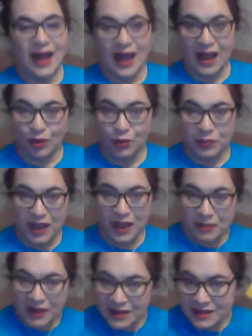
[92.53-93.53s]
Hello
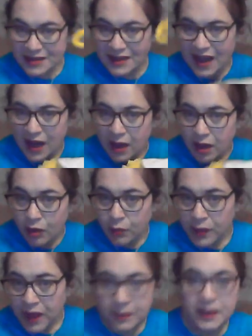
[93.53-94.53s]
babies, hello
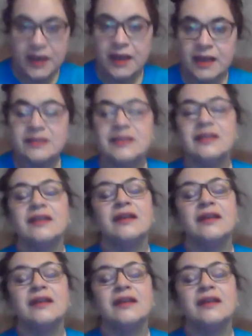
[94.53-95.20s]
babies,